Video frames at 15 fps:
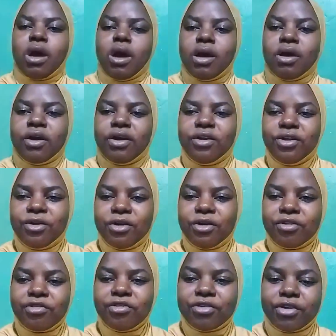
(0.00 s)

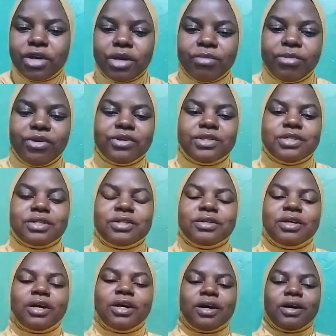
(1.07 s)
Euroforum UG,
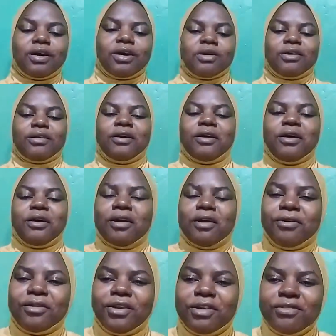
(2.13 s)

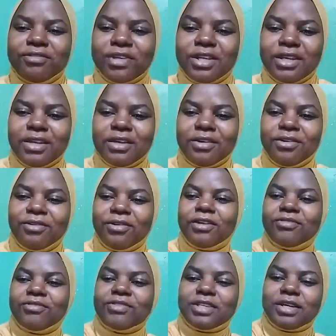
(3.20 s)
good evening, good
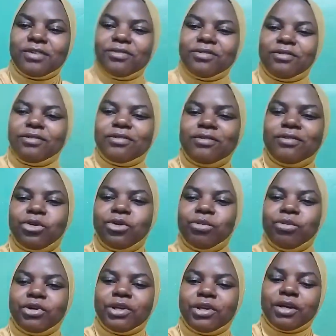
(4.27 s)
afternoon, good
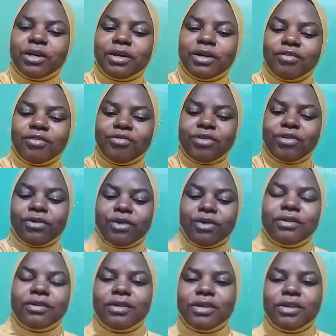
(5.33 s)
morning, everyone,
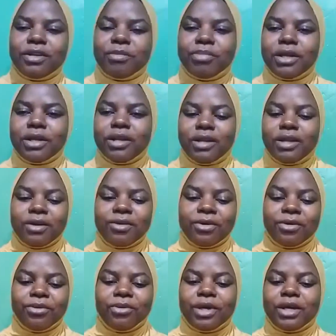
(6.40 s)
depending on
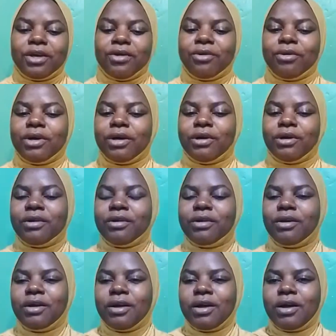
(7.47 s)
where you are.
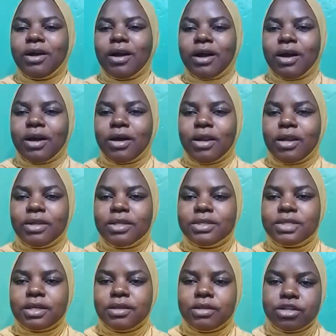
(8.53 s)
Ladies
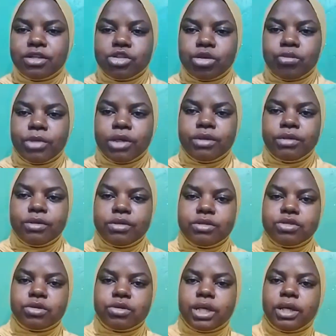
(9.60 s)
and gentlemen,
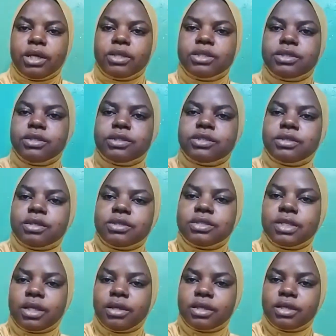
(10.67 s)
tonight this is
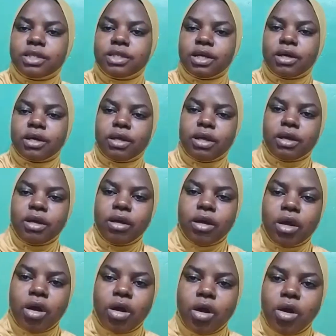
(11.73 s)
Janat here,
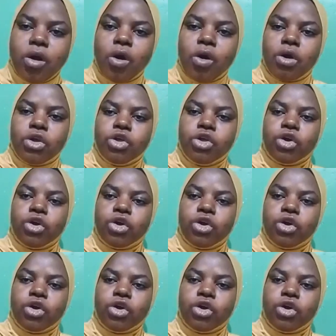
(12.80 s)
your